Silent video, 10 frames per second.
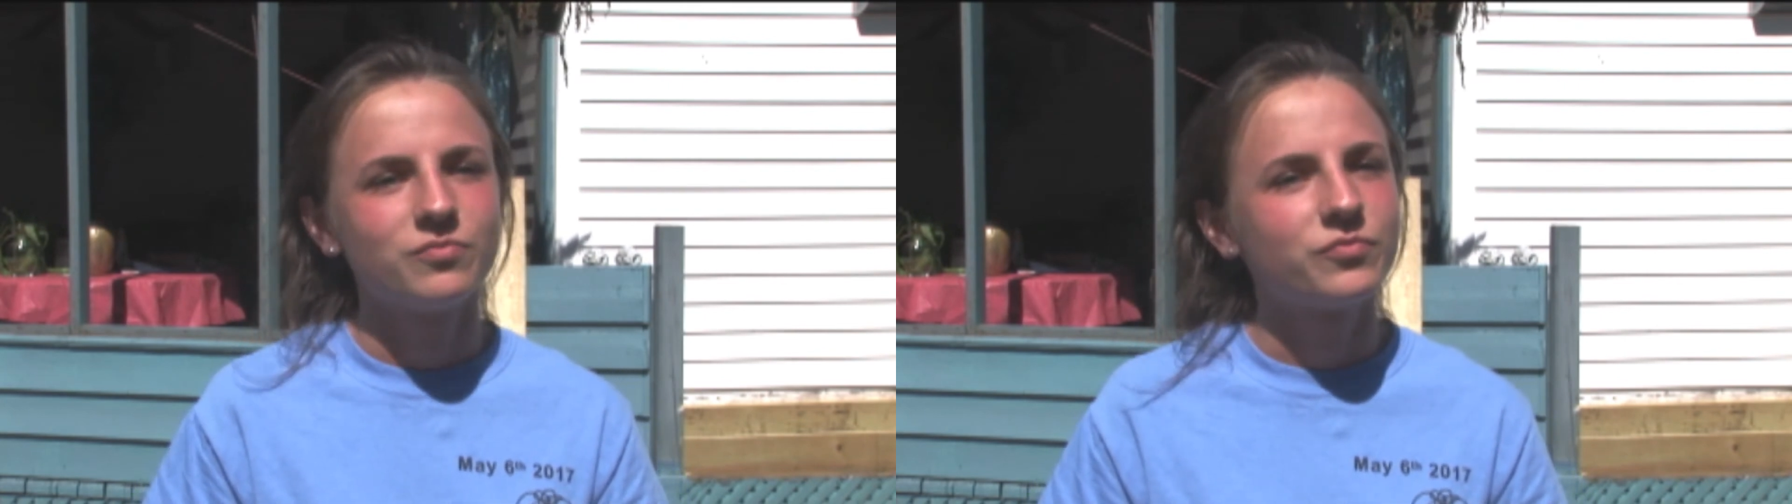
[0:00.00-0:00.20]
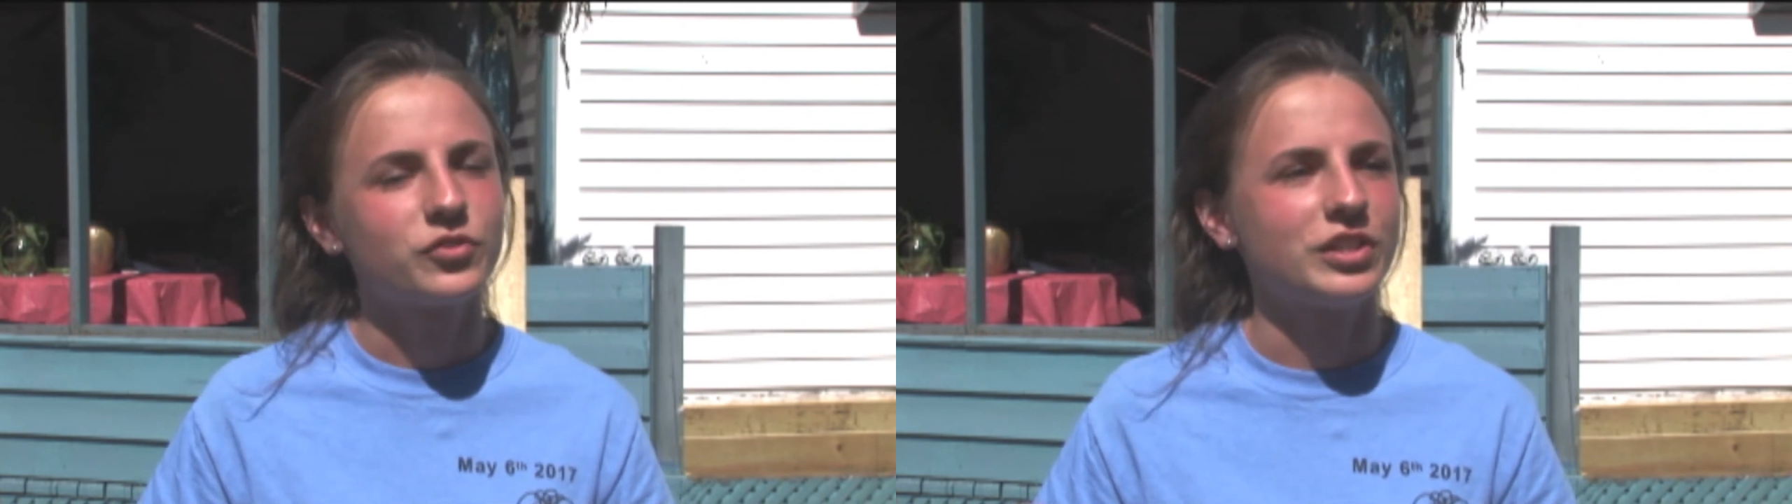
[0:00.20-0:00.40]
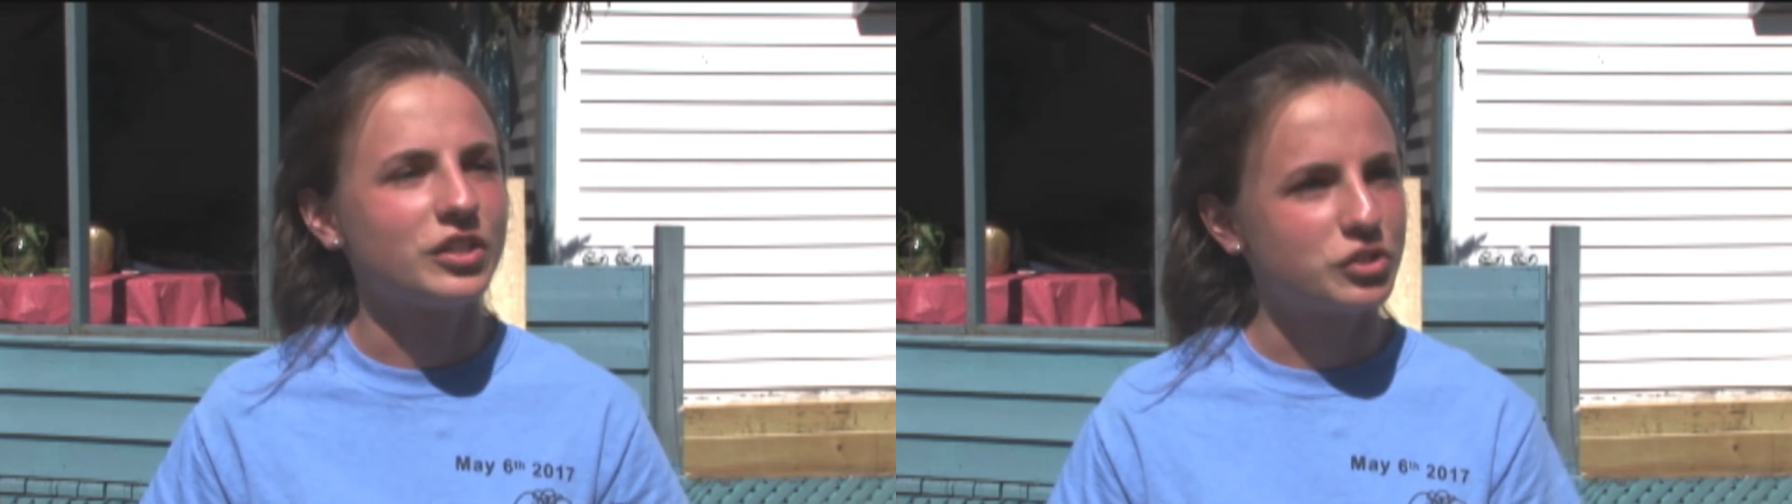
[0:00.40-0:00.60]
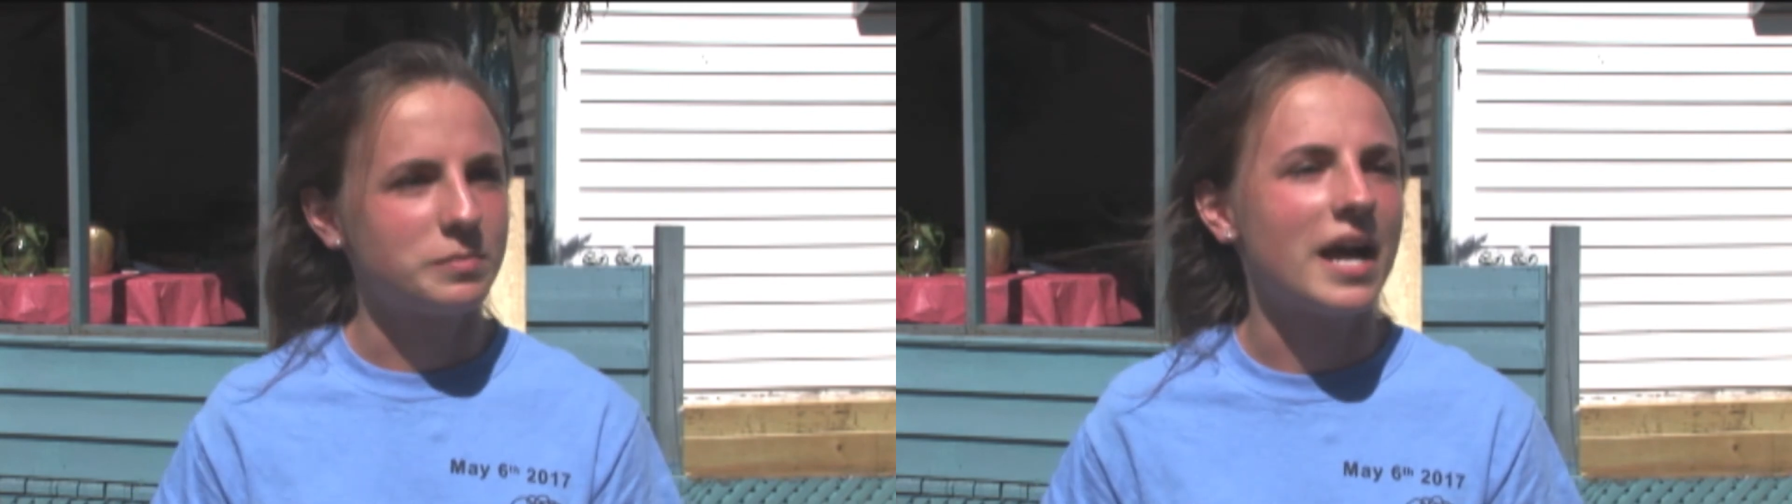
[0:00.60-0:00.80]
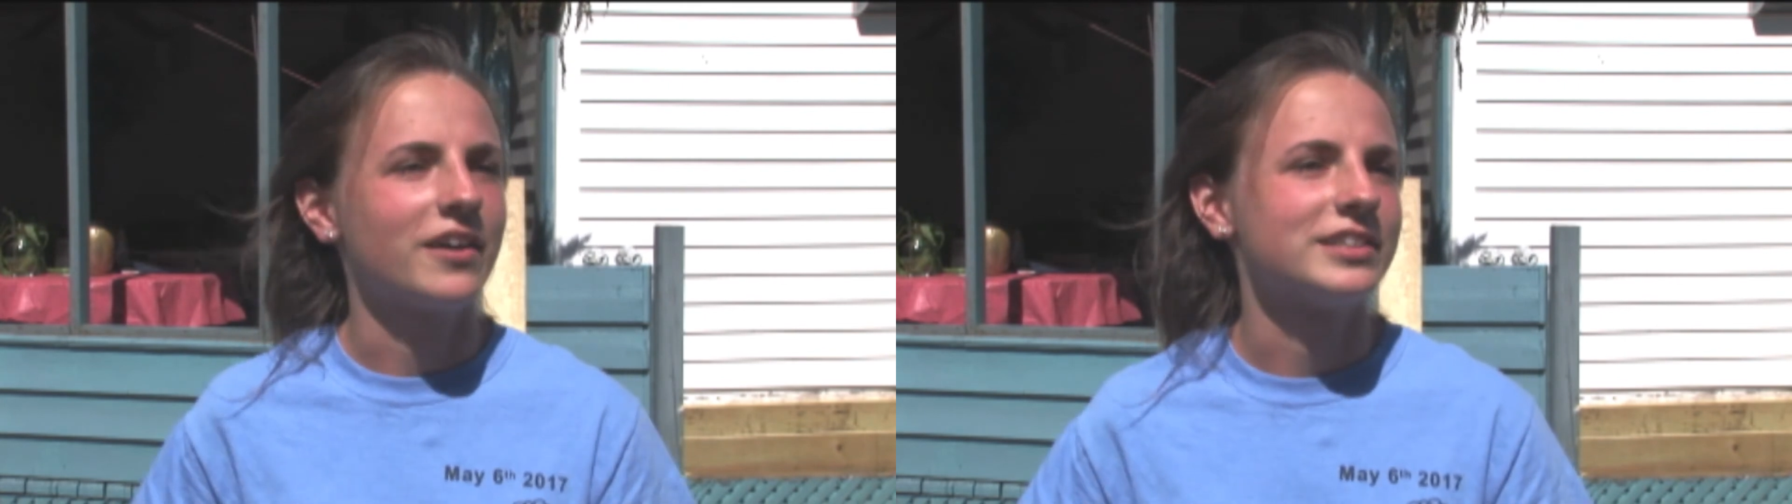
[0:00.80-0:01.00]
300
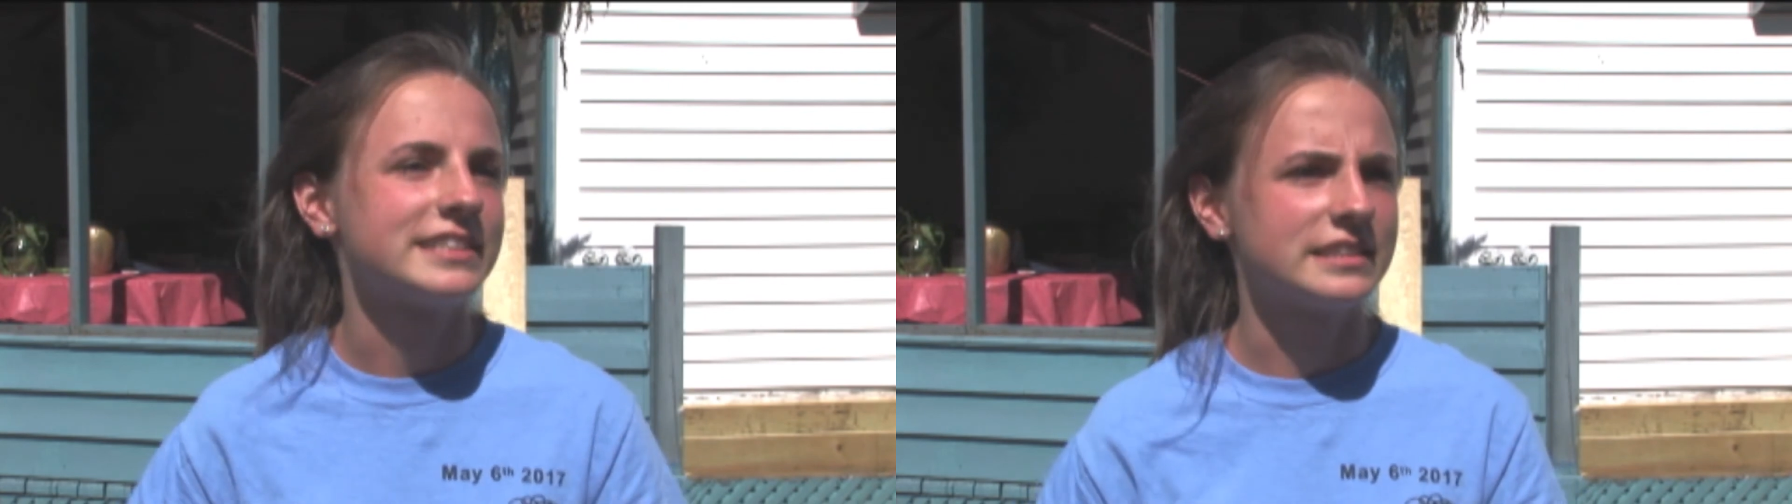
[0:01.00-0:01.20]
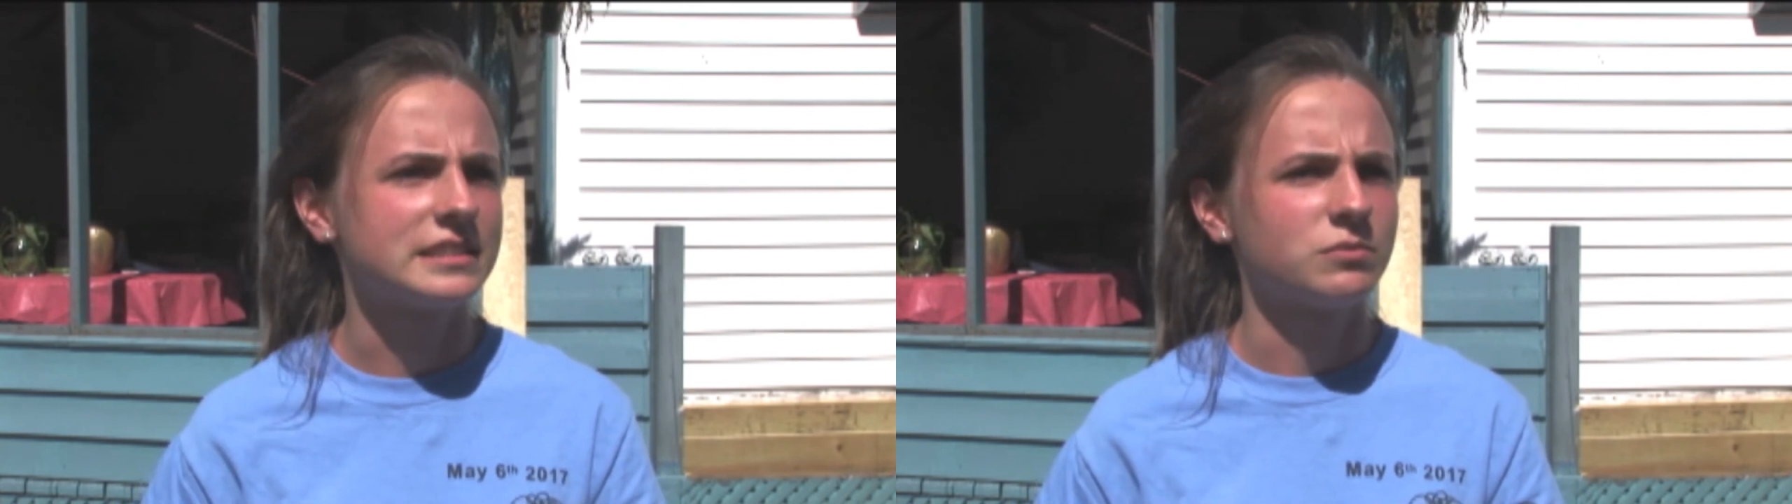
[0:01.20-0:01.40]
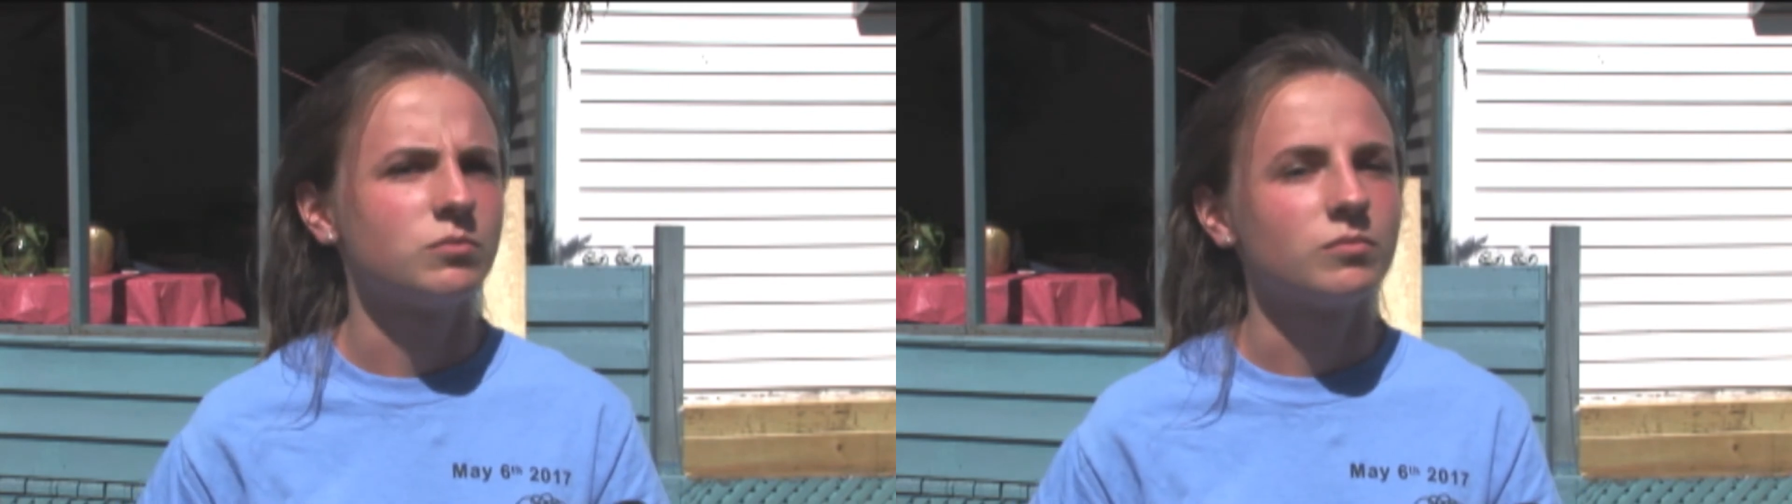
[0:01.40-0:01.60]
miles. It's